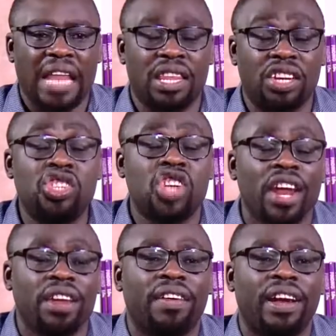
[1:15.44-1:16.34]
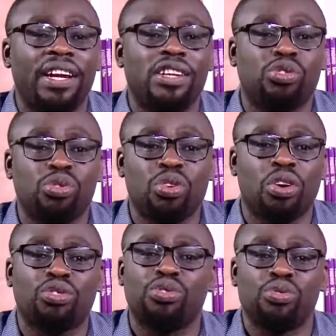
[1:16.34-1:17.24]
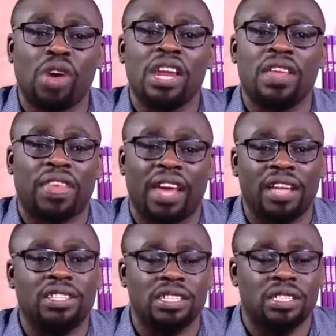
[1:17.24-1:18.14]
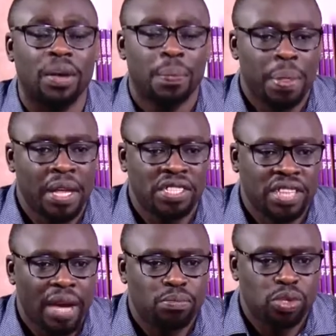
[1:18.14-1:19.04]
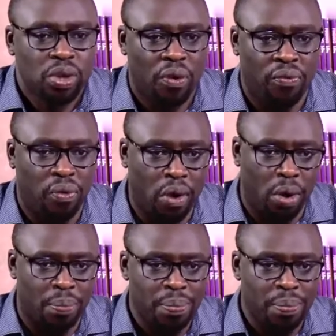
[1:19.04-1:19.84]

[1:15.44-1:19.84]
they generally do not do anything until there's times of war.